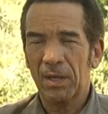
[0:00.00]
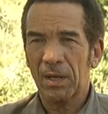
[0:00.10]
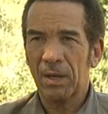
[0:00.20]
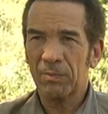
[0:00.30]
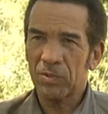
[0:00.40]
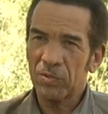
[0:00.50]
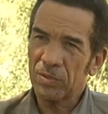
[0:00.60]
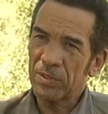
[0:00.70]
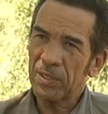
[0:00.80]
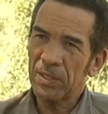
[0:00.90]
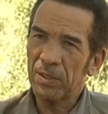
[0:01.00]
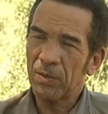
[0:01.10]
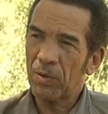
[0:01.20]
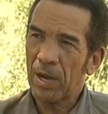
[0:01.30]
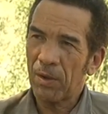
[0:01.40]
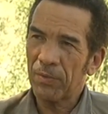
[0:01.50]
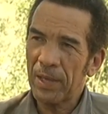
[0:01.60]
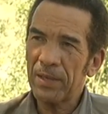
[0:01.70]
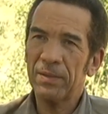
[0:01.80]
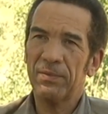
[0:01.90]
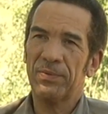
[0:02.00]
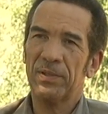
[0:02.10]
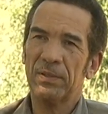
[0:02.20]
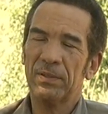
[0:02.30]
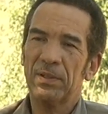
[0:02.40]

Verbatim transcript: um, to see how they feel